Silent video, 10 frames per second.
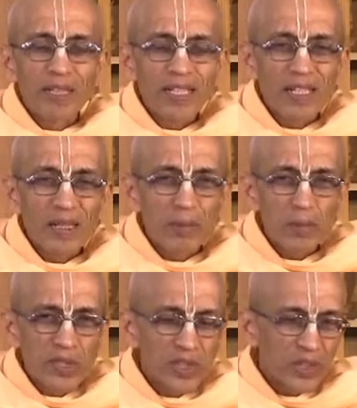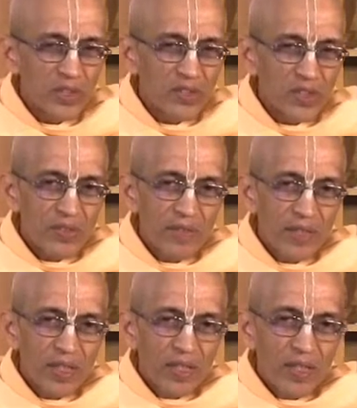material possessions.
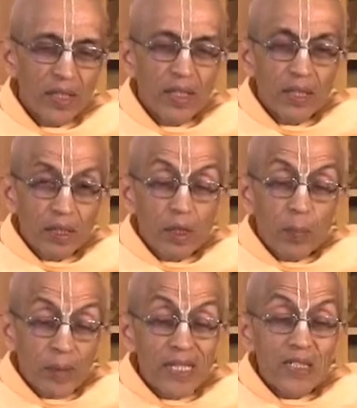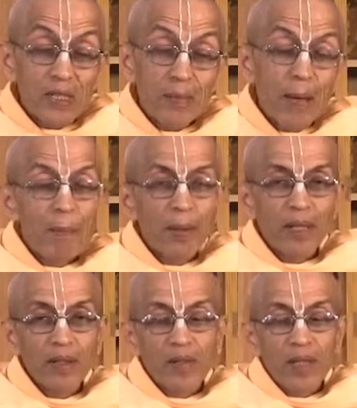Now please
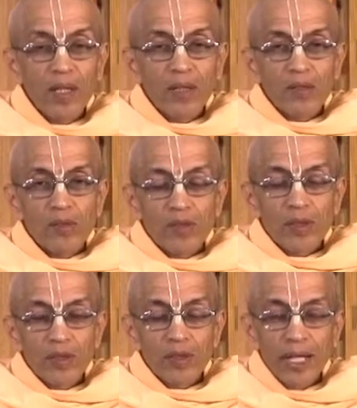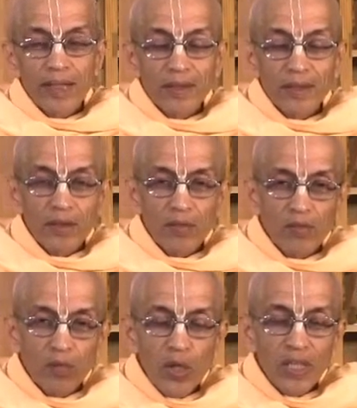remember that uh,
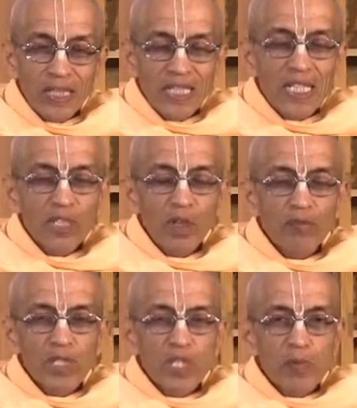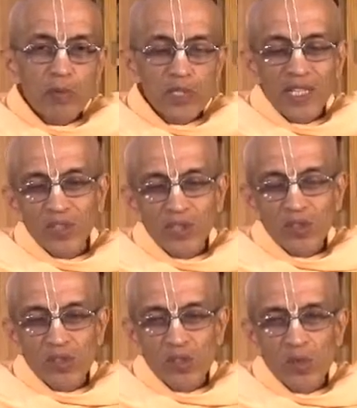for each of these
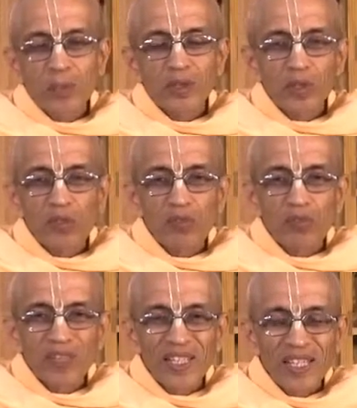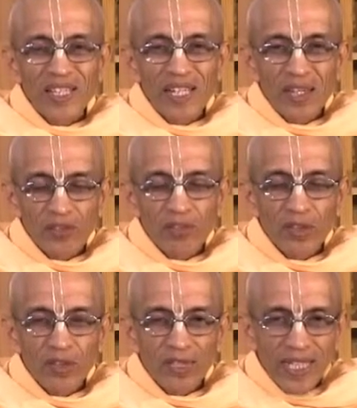possessions so much of
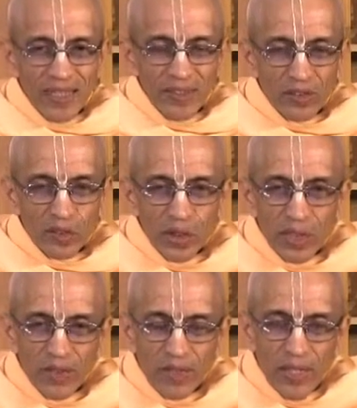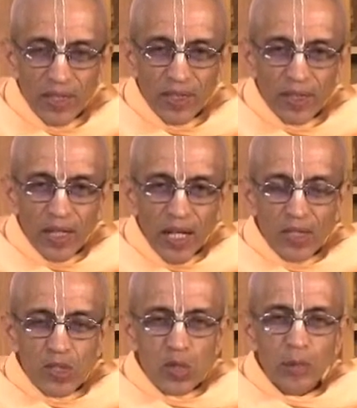effort, energy
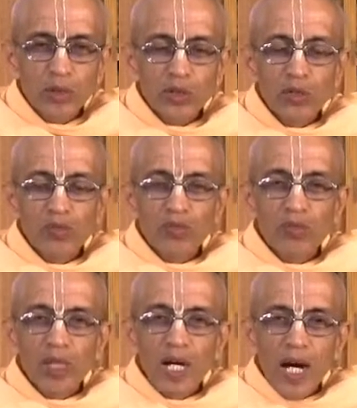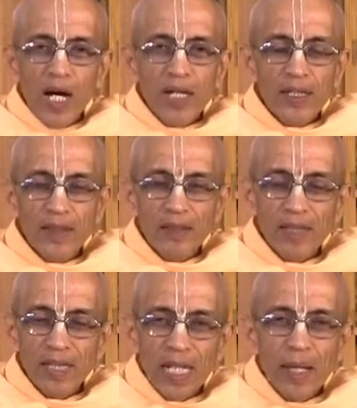and so much of uh, hard
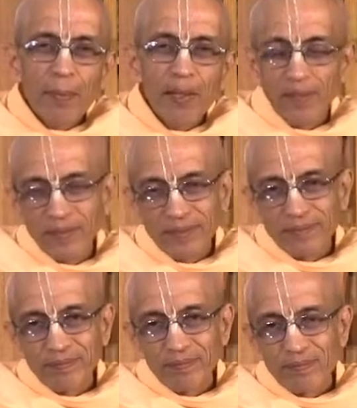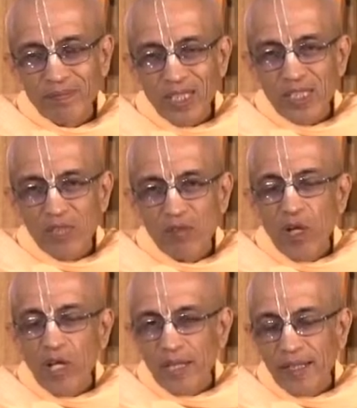labor is
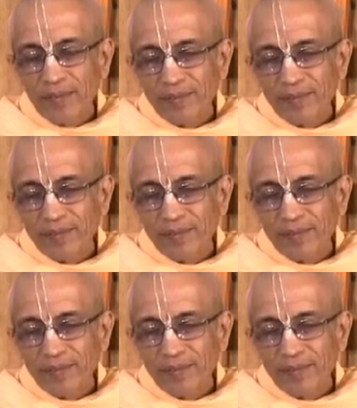involved